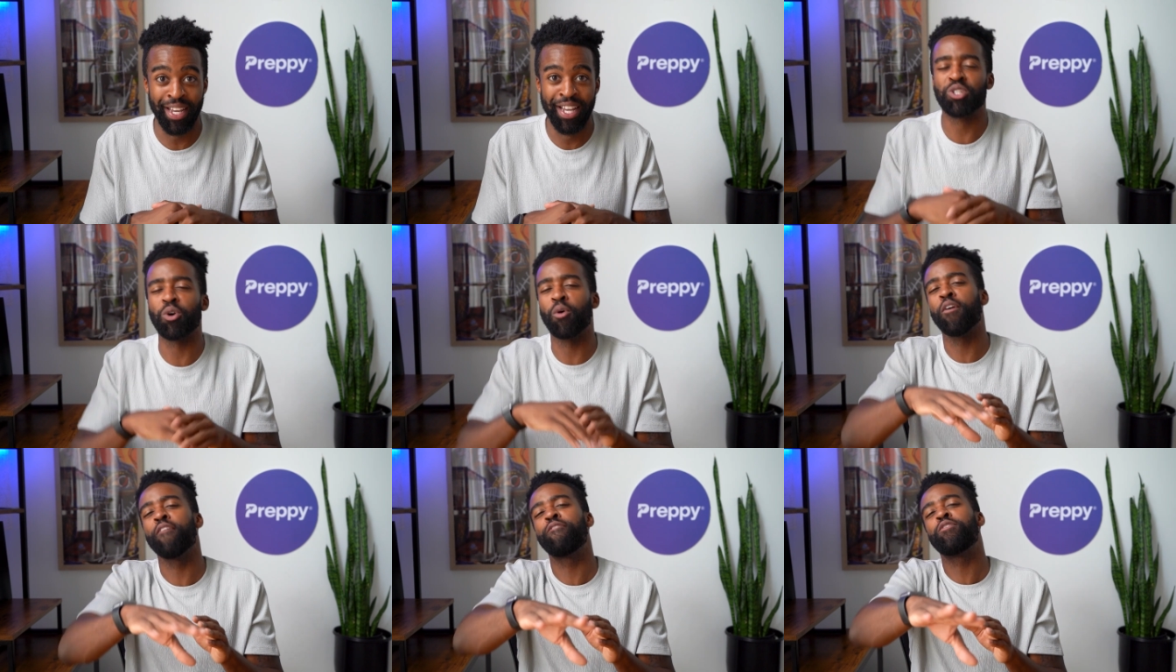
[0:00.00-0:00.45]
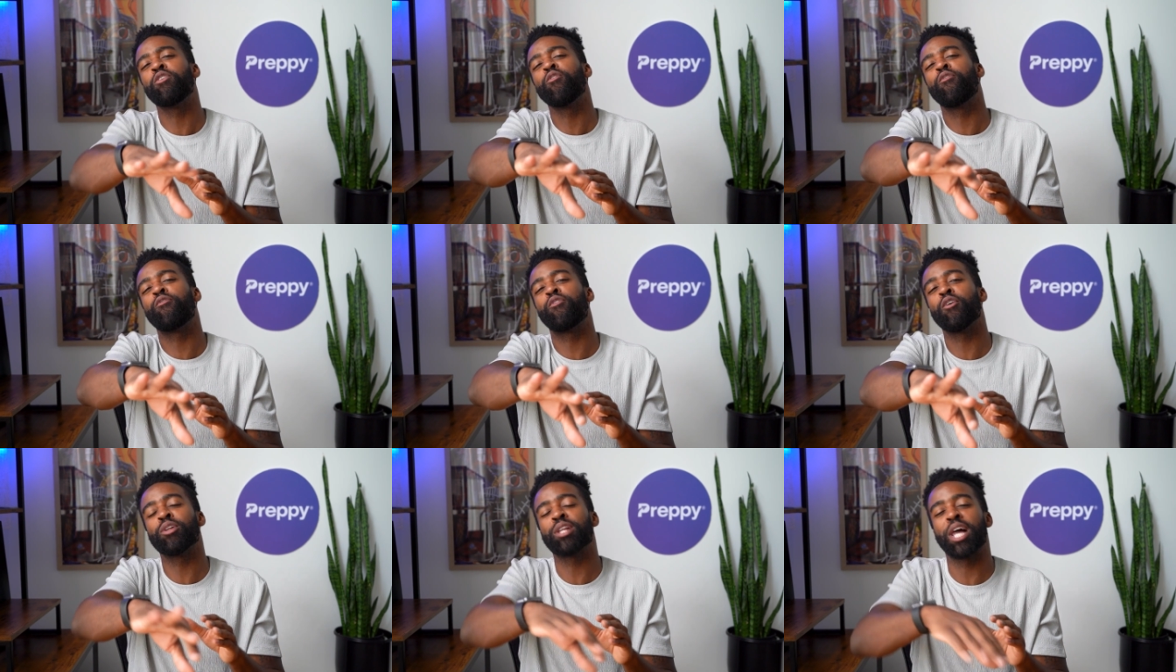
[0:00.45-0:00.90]
So if
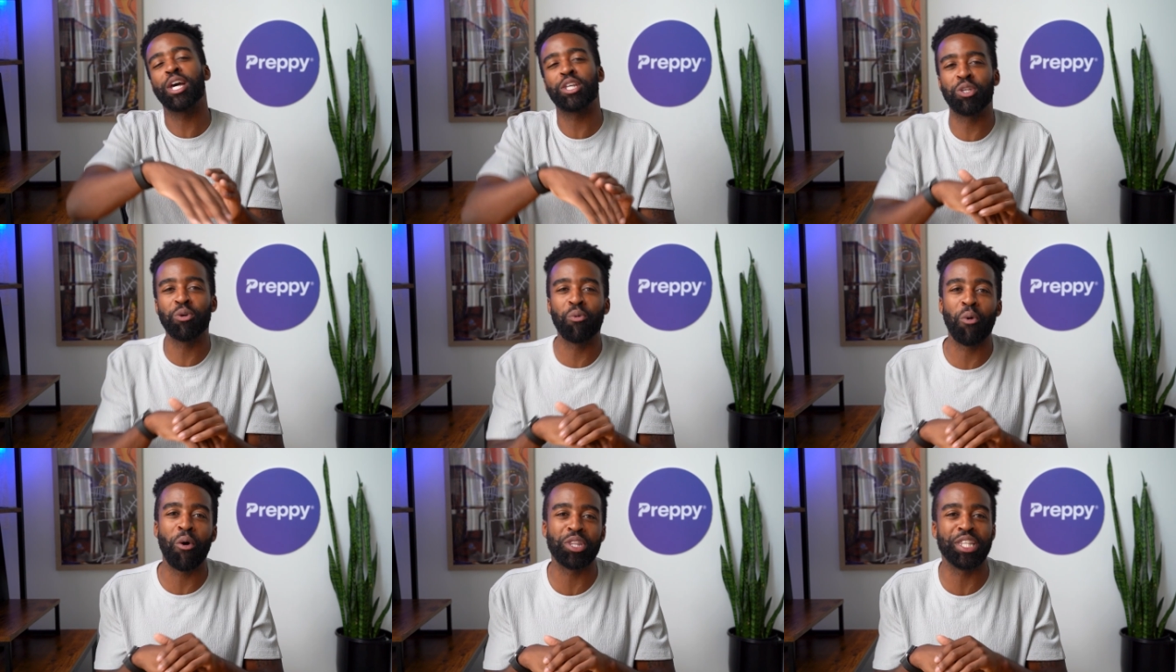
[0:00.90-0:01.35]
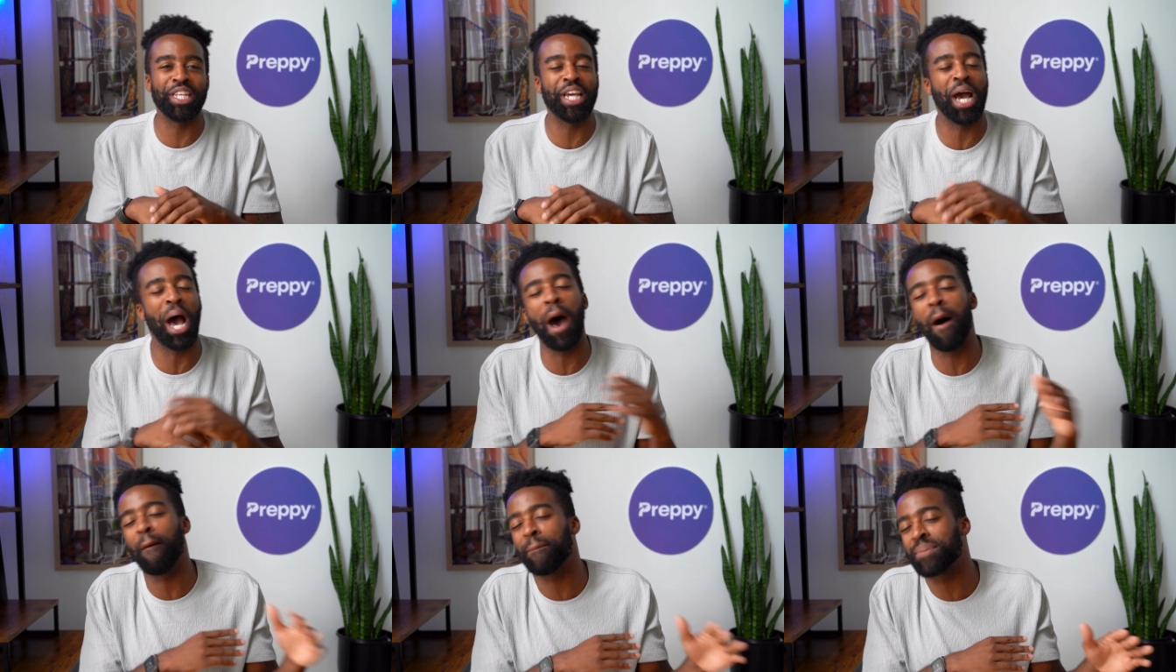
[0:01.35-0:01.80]
you feel like you are the
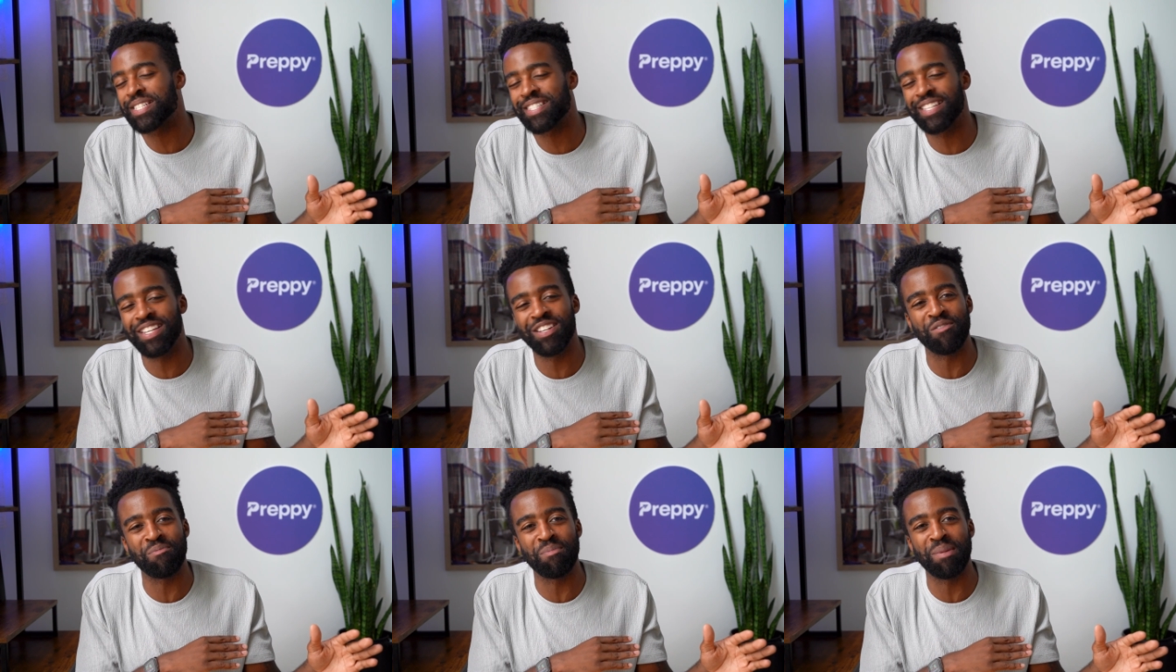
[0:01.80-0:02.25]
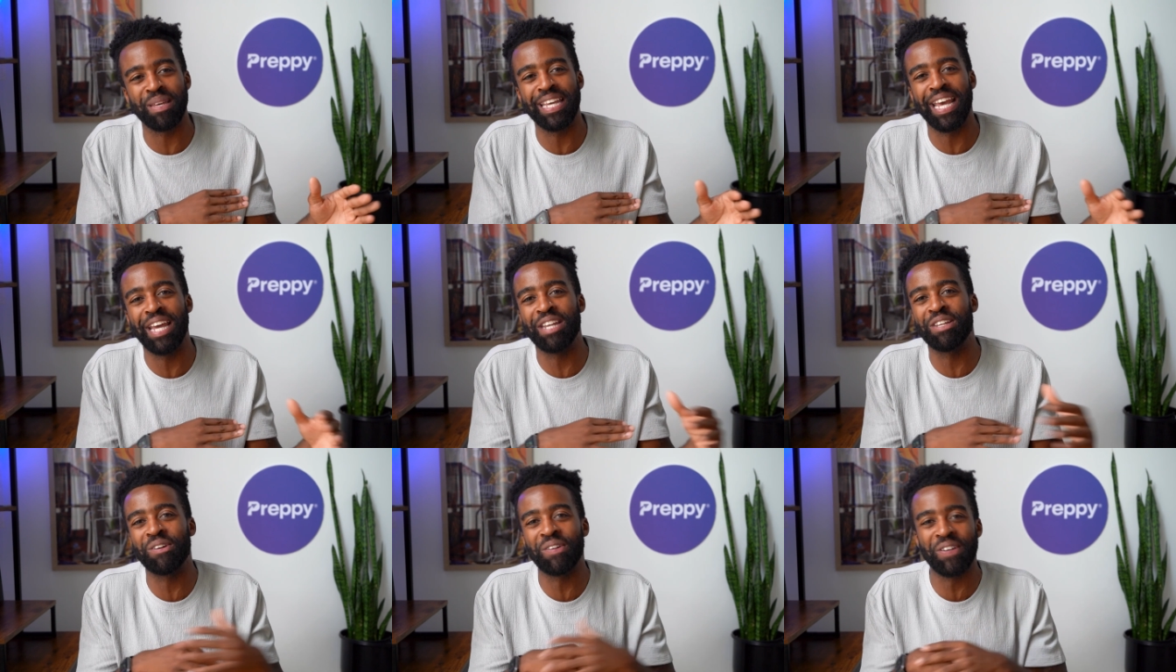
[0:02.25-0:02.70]
opposite of
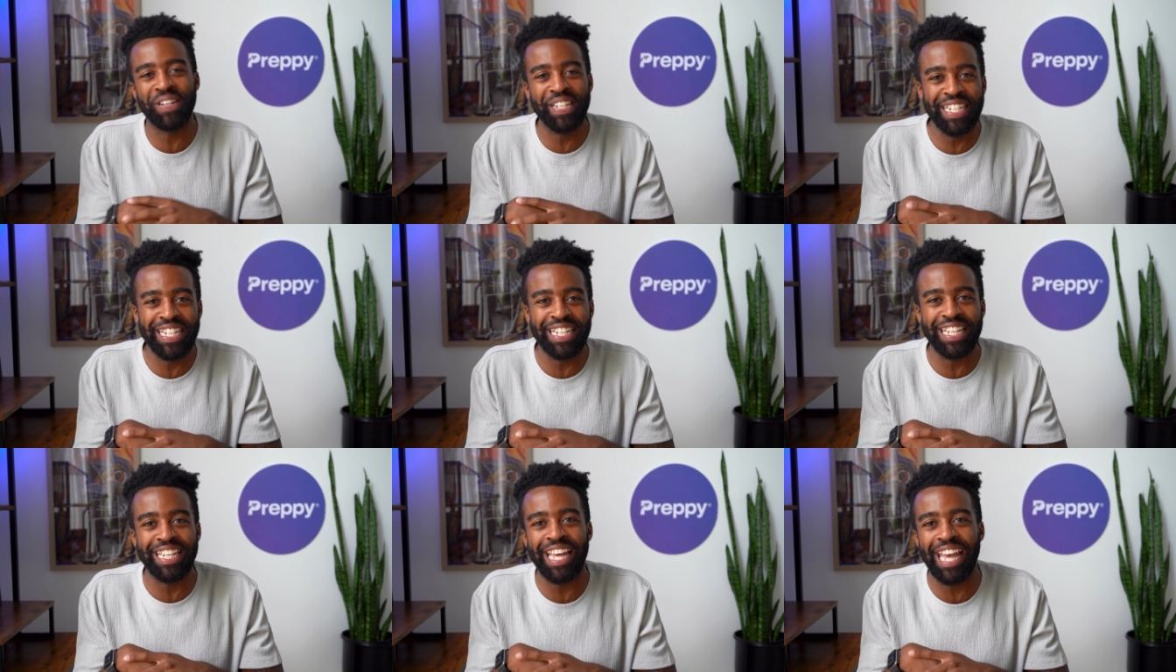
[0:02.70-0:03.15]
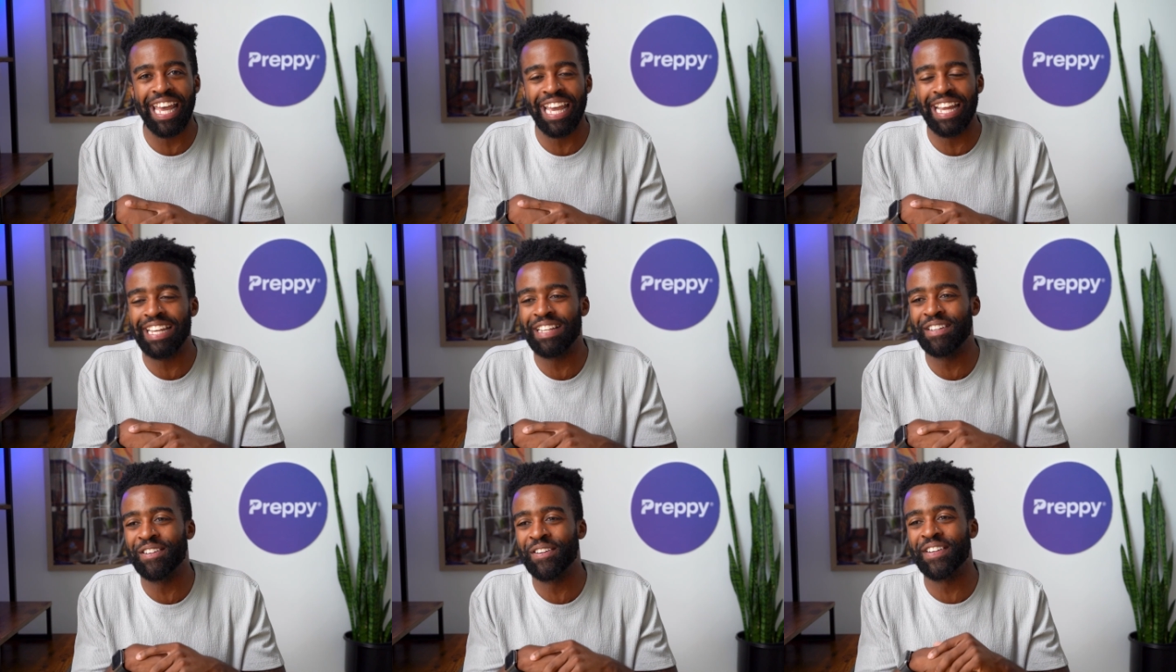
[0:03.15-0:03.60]
me and you're good
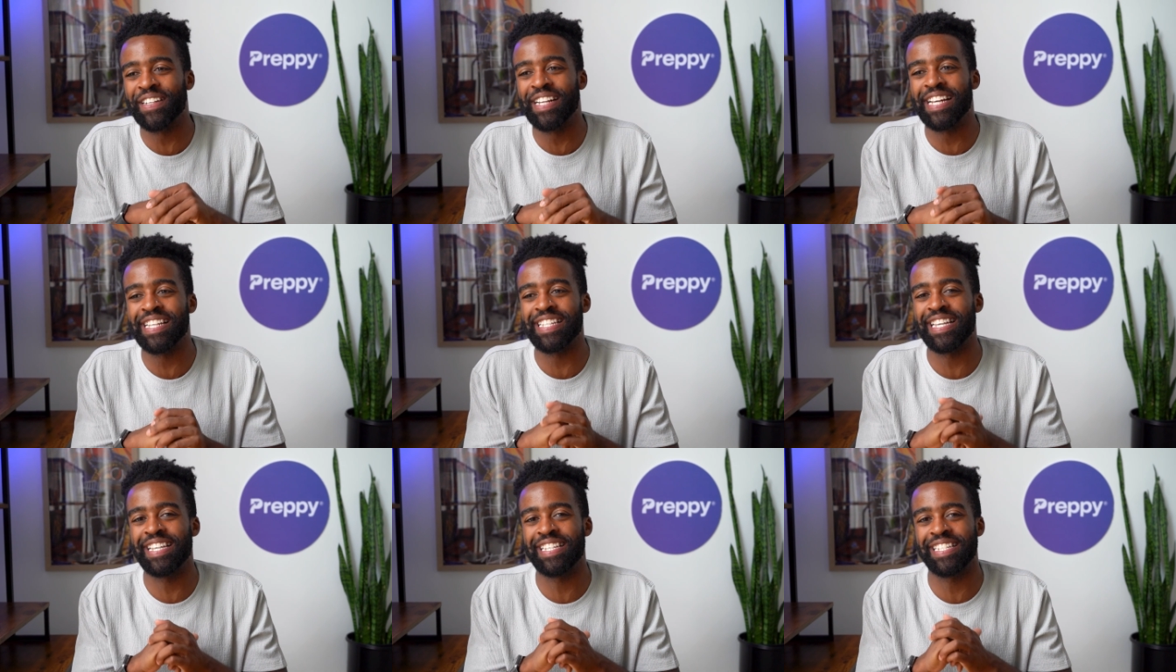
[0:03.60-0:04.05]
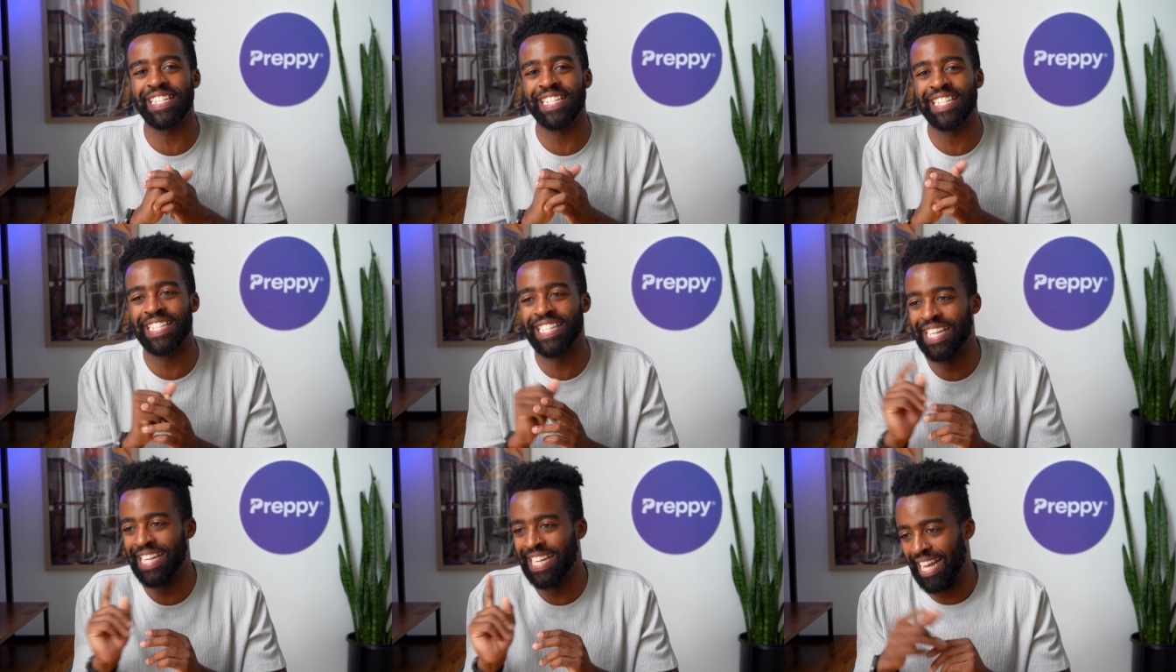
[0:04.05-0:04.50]
at
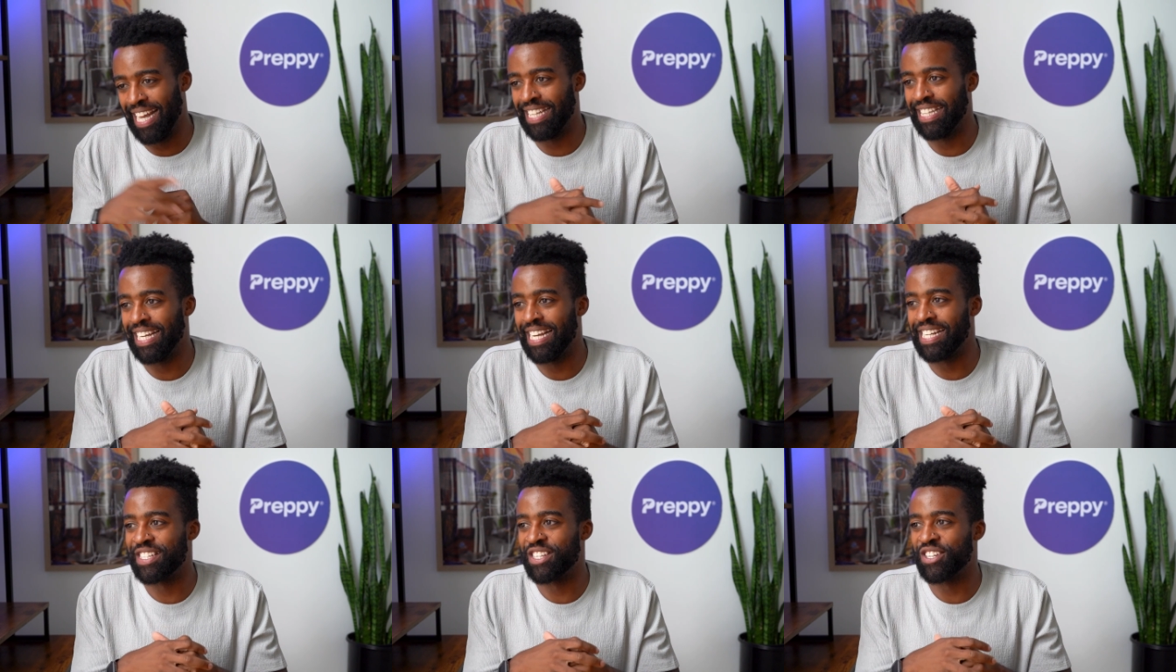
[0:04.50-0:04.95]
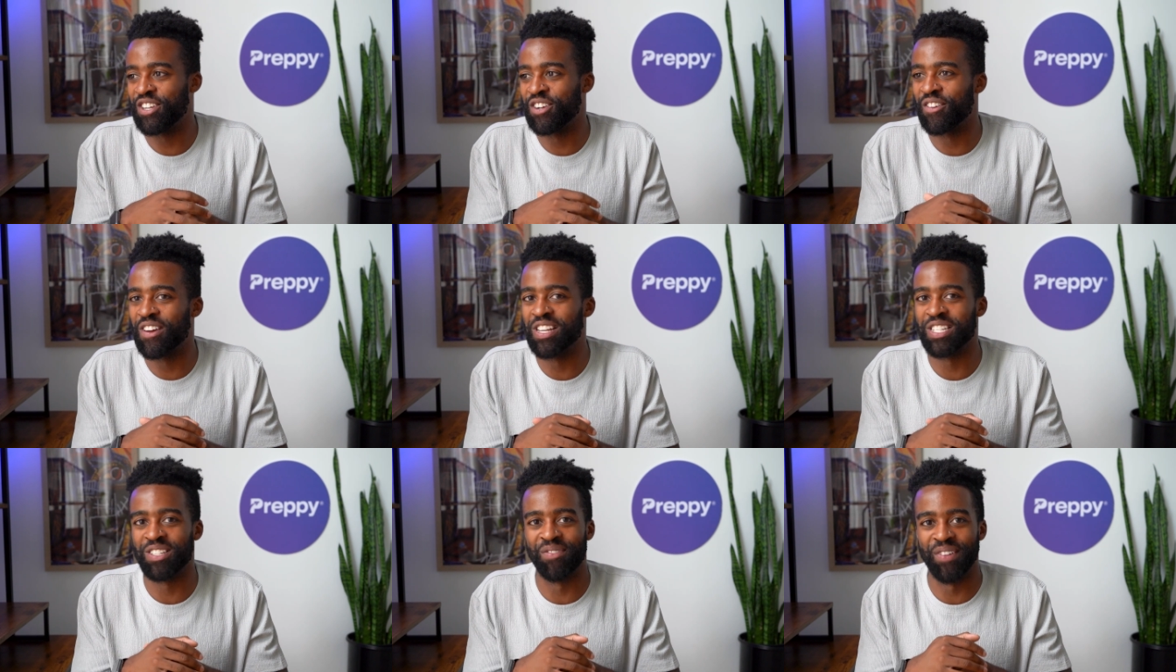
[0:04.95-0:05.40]
organization, add that to your
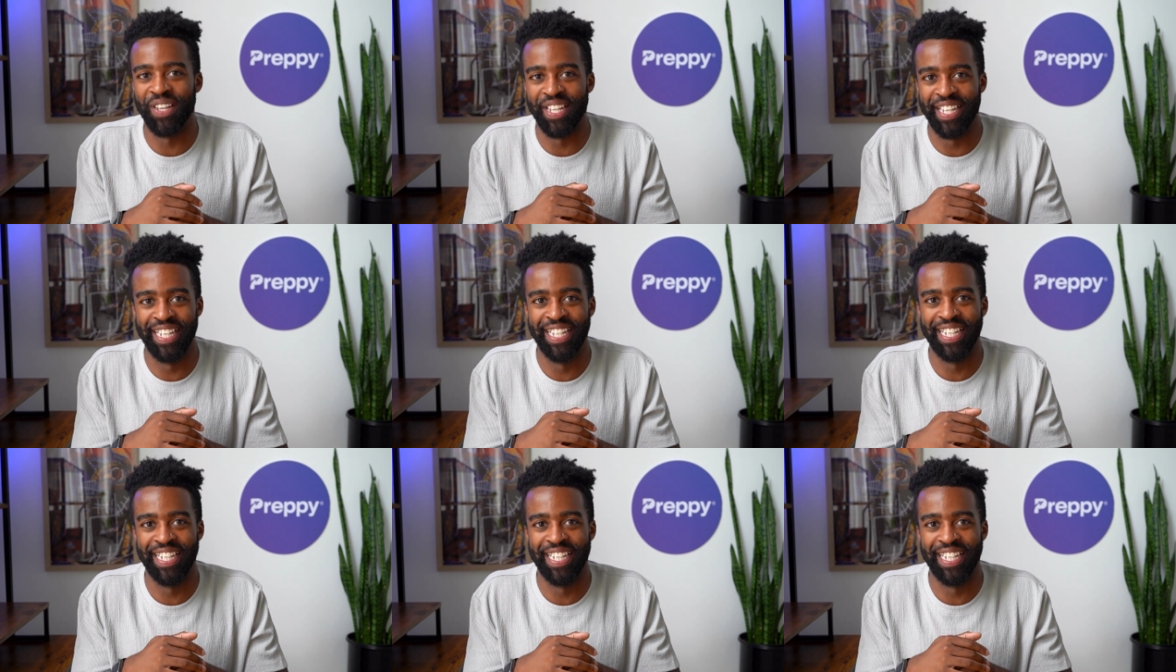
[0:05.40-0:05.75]
resume.